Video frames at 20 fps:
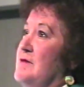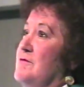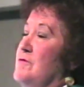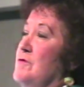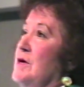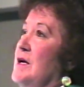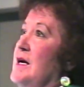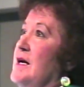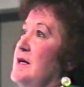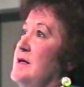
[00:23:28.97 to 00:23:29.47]

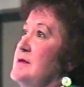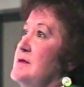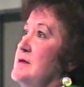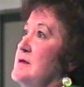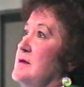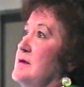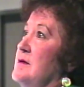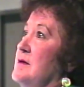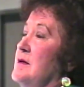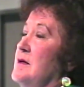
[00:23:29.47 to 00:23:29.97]
several
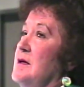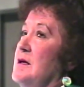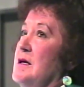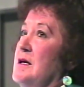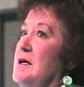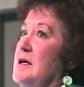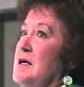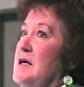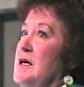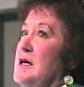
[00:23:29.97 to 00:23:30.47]
hours
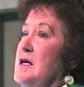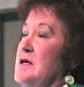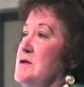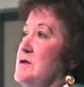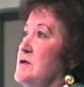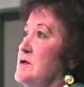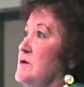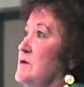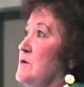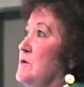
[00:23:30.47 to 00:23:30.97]

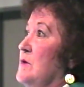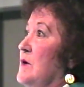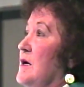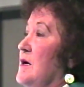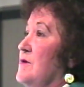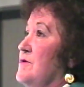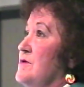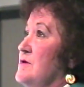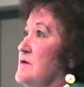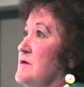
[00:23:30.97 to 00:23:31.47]
into
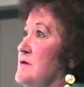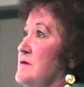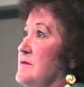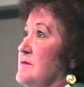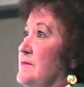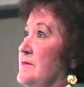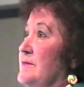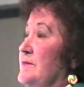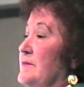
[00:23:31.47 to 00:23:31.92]
Atherton.